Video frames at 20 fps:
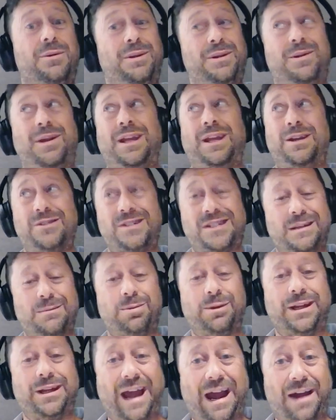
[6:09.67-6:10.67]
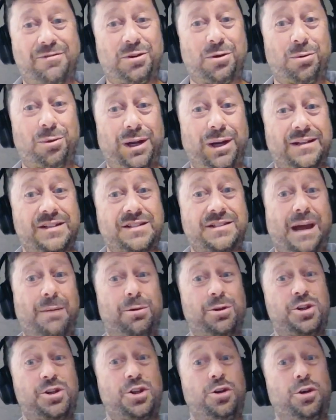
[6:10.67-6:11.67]
when you simply have to
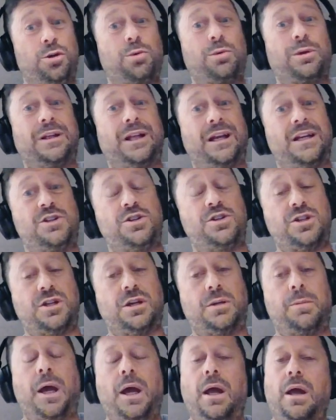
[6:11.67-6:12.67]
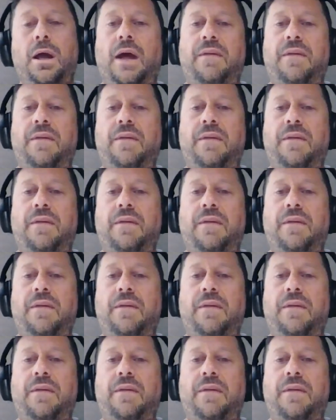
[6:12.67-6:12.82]
reestablish a new relationship.